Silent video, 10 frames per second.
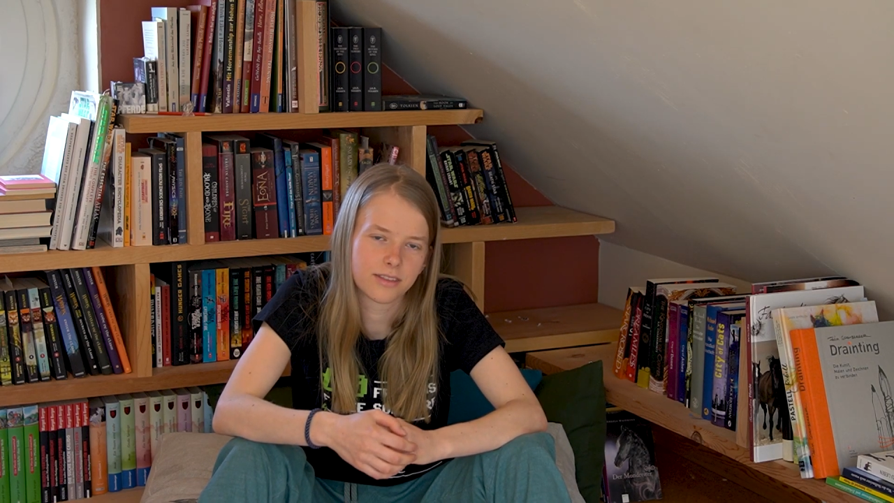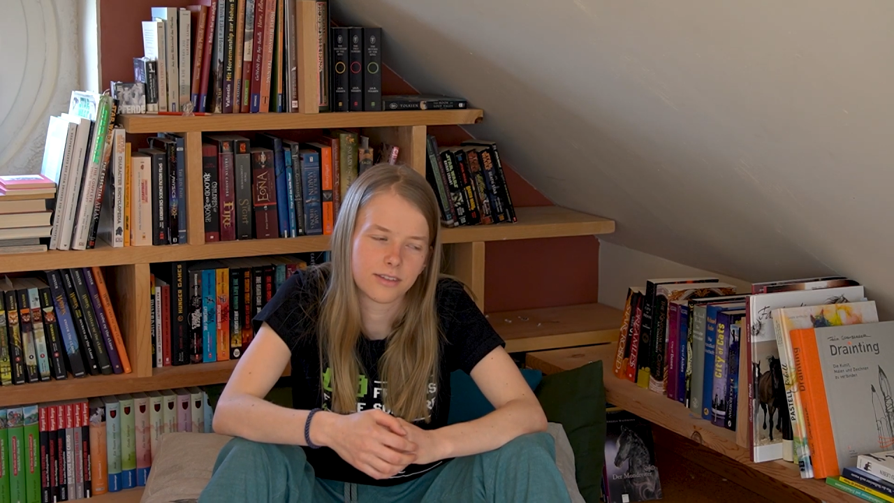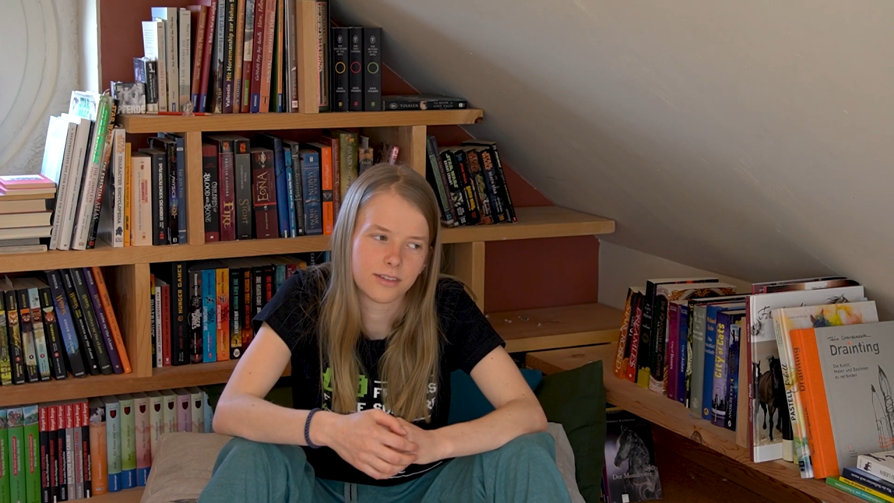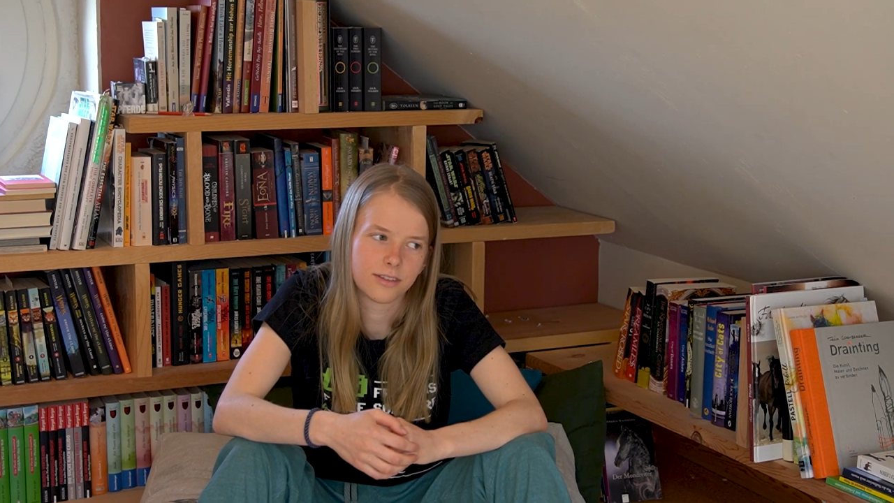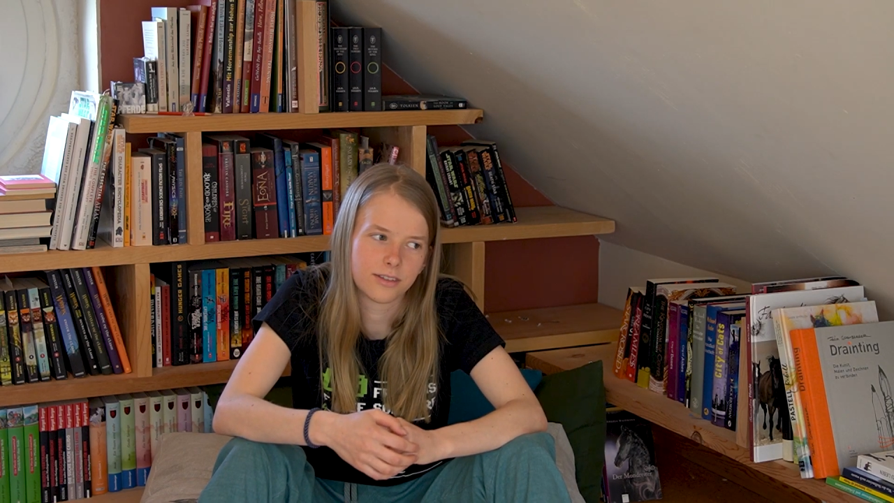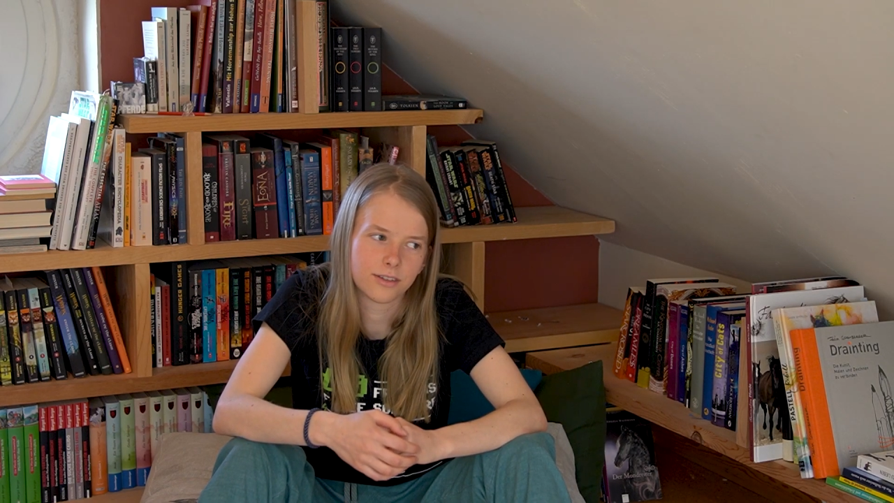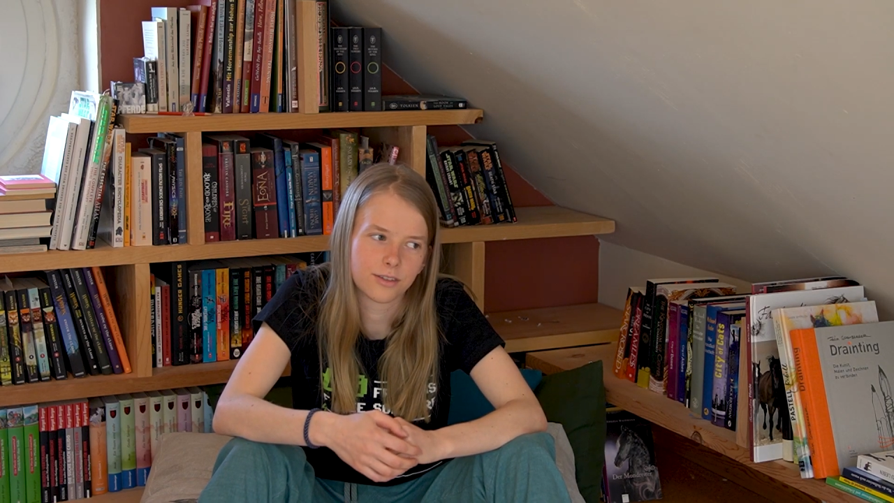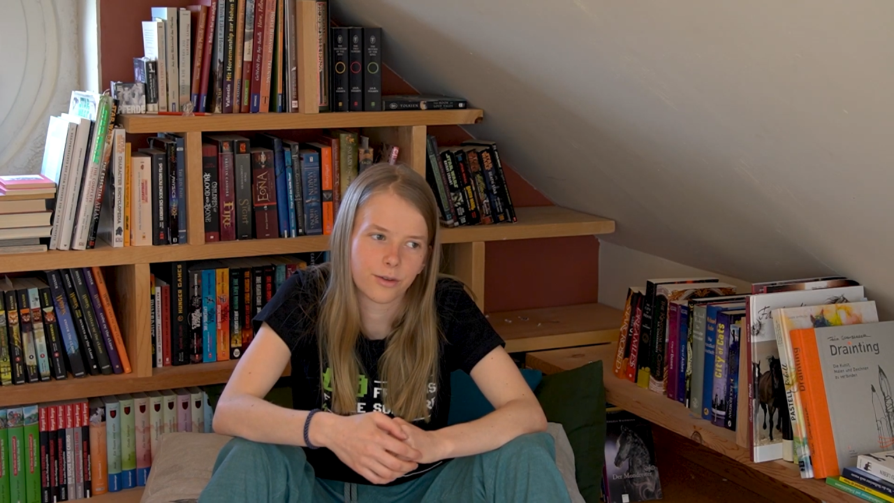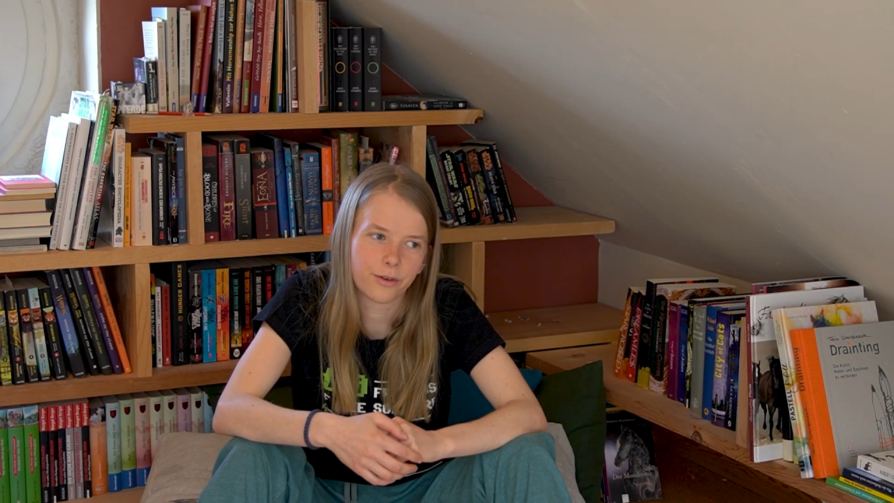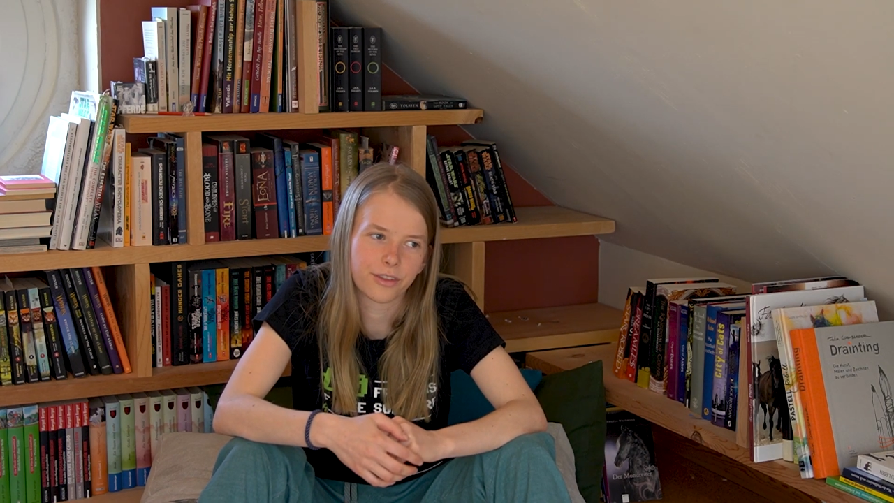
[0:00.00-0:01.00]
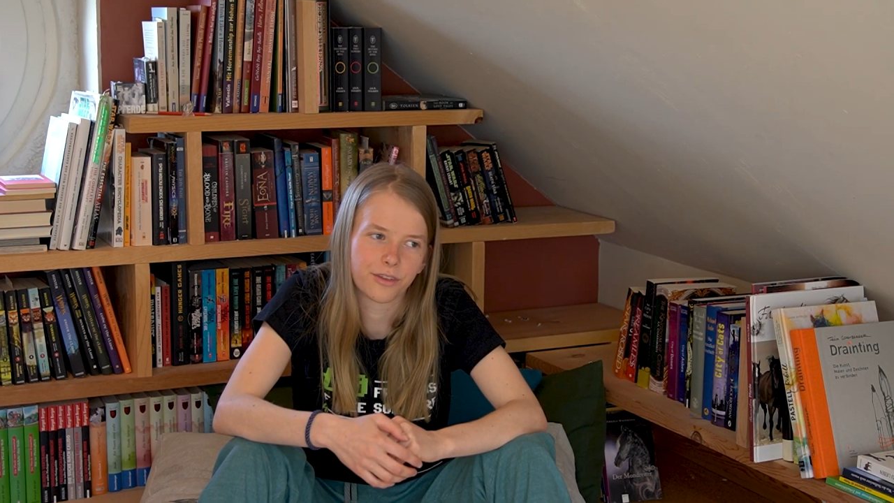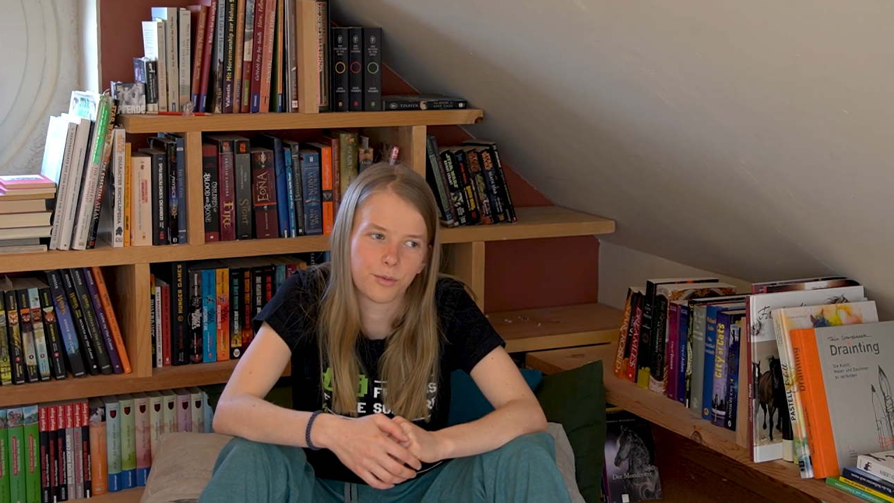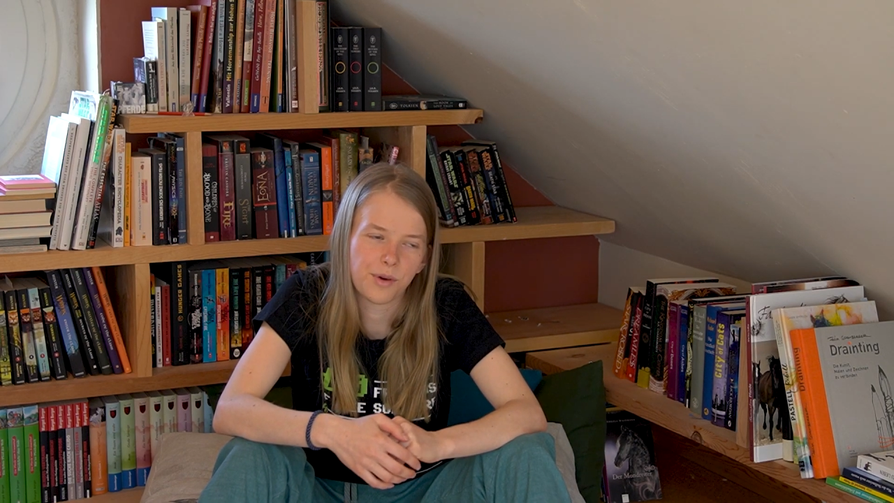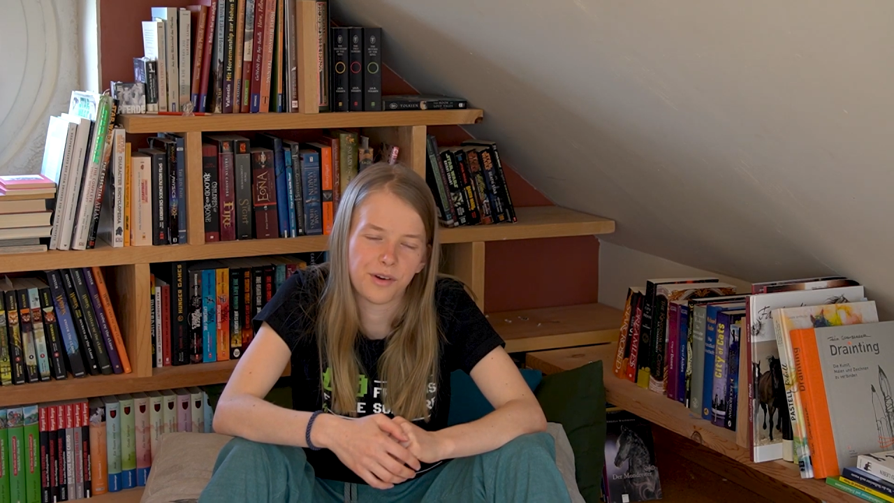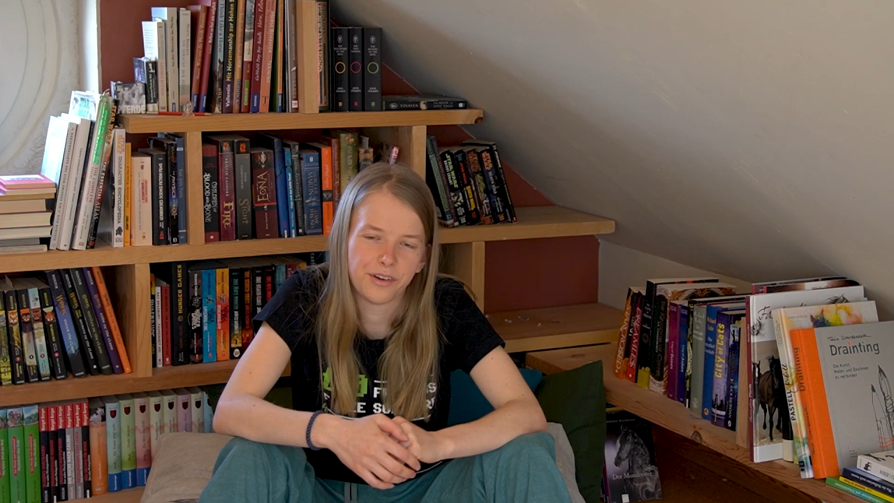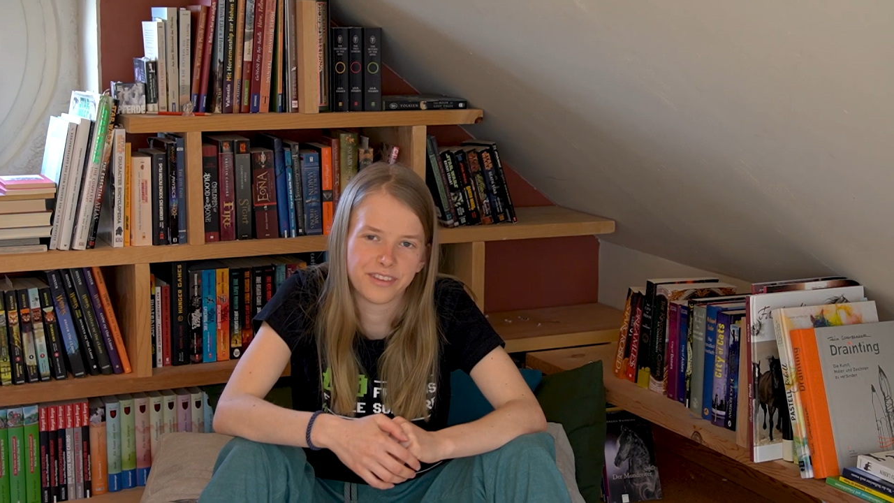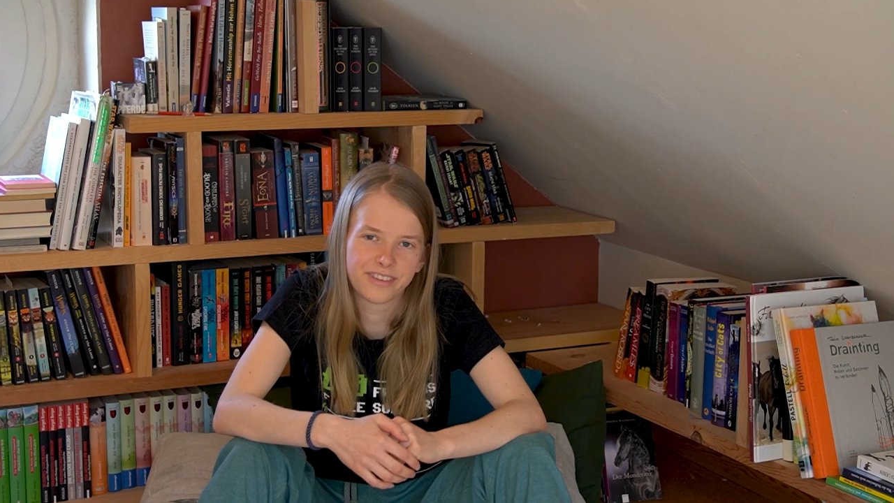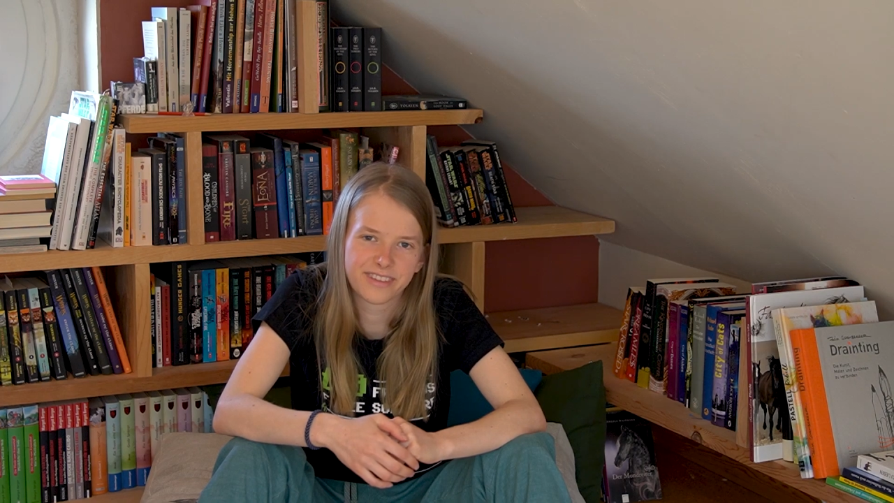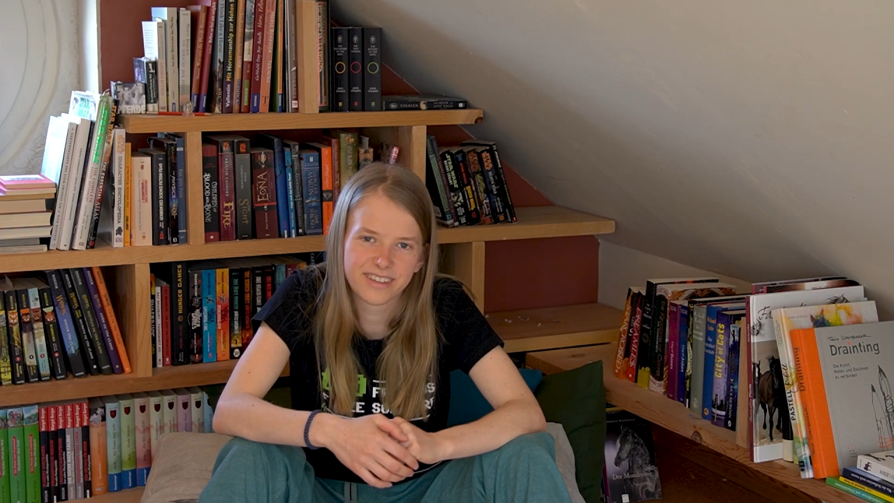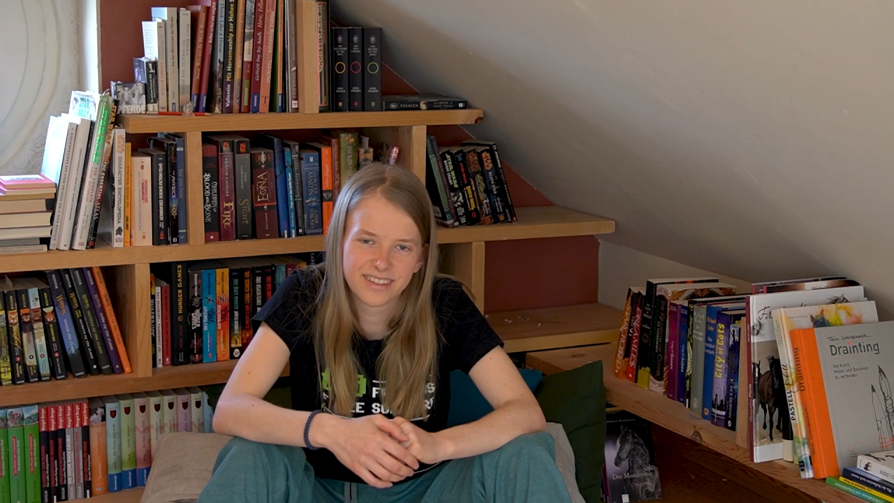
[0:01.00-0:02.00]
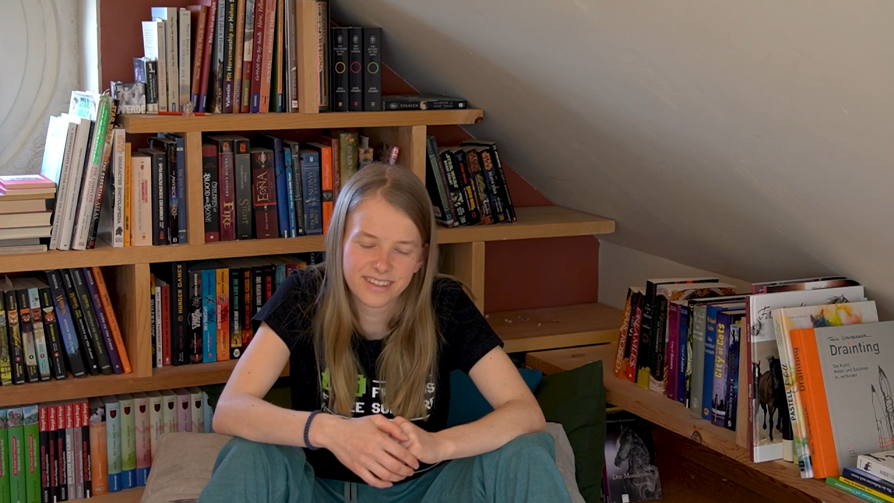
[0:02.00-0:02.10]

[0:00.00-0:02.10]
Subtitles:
to sort the words